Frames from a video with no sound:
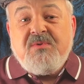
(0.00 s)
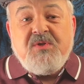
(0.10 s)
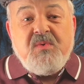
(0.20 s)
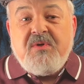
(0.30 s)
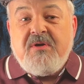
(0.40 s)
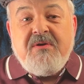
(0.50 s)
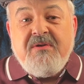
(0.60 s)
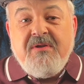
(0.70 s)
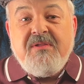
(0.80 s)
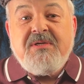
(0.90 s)
tutor,
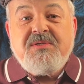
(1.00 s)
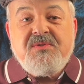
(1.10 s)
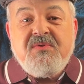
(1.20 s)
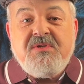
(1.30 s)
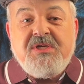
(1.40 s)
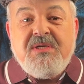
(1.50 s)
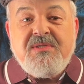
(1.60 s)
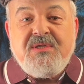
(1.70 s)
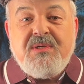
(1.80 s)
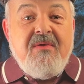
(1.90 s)
not like a search
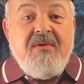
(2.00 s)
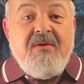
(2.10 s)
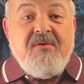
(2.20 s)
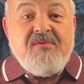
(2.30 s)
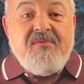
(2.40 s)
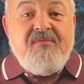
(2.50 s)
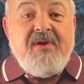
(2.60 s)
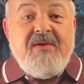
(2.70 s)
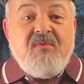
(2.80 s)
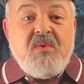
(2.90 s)
engine. Here's the
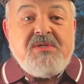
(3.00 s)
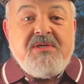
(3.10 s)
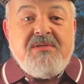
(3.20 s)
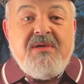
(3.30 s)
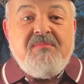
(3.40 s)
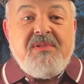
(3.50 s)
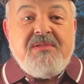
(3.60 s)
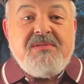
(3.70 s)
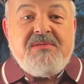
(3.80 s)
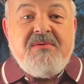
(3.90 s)
5 question
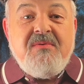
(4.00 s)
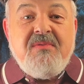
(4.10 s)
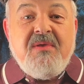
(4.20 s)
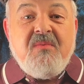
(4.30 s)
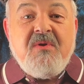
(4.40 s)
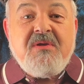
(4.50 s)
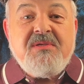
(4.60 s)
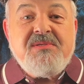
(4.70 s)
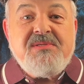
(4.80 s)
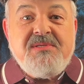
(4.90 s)
templates that work
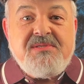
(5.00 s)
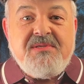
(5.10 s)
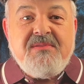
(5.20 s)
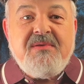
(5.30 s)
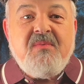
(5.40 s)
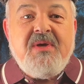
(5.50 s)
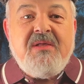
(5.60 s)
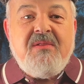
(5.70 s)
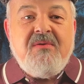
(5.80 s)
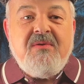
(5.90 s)
consistently
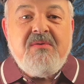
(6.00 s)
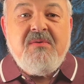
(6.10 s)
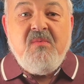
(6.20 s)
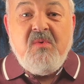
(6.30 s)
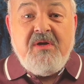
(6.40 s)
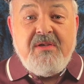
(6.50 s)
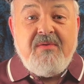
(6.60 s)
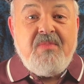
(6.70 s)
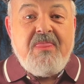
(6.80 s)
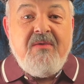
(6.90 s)
well.
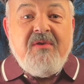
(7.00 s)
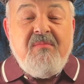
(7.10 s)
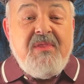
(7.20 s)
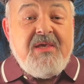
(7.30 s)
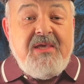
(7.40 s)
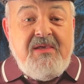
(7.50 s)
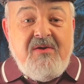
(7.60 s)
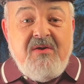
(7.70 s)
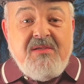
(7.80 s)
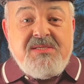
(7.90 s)
1. Give me the key
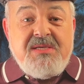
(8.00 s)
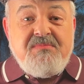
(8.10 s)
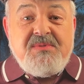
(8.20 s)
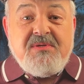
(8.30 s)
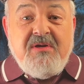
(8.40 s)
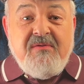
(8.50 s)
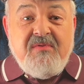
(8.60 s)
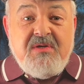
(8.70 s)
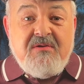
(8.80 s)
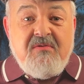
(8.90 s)
concepts
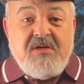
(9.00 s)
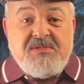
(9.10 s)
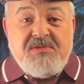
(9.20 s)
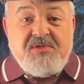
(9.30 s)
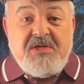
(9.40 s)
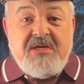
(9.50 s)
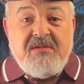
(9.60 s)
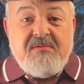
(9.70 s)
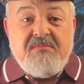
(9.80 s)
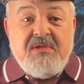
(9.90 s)
covered across this
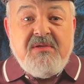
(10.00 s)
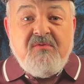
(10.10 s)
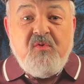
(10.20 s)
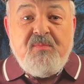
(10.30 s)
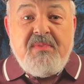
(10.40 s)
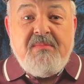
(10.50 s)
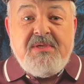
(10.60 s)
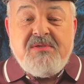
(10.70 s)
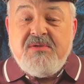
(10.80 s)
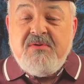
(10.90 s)
channel, then group them
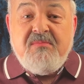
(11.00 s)
into